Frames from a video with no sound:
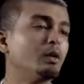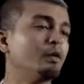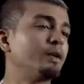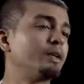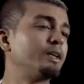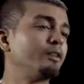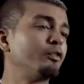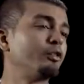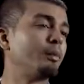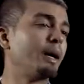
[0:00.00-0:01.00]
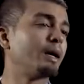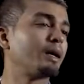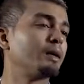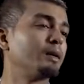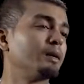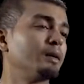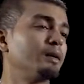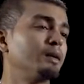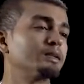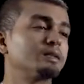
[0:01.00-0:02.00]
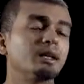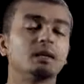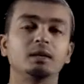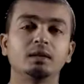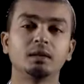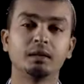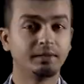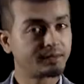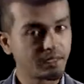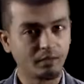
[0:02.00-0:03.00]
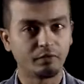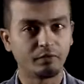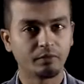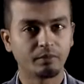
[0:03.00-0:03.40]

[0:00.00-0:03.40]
will give you back the set itself.